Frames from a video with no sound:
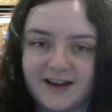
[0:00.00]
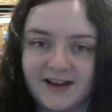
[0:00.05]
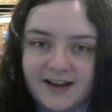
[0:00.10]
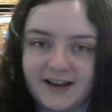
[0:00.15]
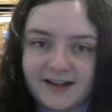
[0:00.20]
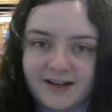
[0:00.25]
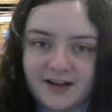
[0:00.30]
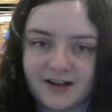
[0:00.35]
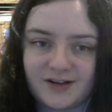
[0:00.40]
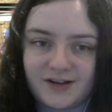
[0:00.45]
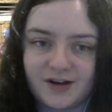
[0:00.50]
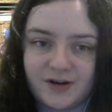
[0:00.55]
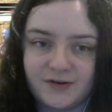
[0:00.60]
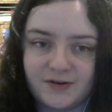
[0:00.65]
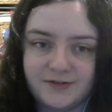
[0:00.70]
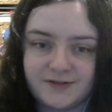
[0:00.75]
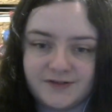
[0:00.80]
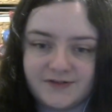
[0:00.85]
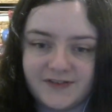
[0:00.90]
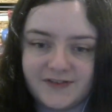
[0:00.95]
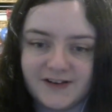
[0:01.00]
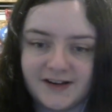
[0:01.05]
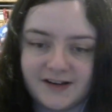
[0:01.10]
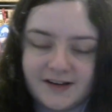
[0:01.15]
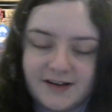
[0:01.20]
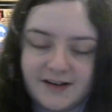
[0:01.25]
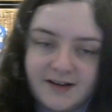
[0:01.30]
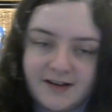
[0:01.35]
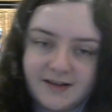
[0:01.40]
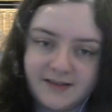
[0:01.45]
like a code for
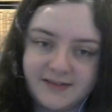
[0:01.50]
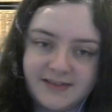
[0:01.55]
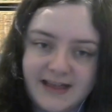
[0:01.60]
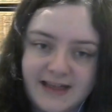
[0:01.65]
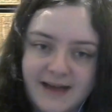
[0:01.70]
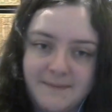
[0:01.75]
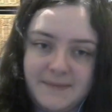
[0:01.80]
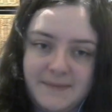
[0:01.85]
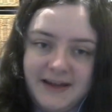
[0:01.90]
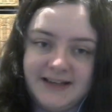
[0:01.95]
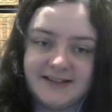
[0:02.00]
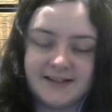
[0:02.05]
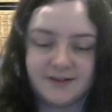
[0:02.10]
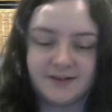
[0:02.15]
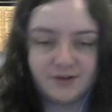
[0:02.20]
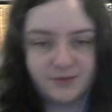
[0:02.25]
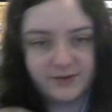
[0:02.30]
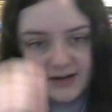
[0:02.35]
their meeting or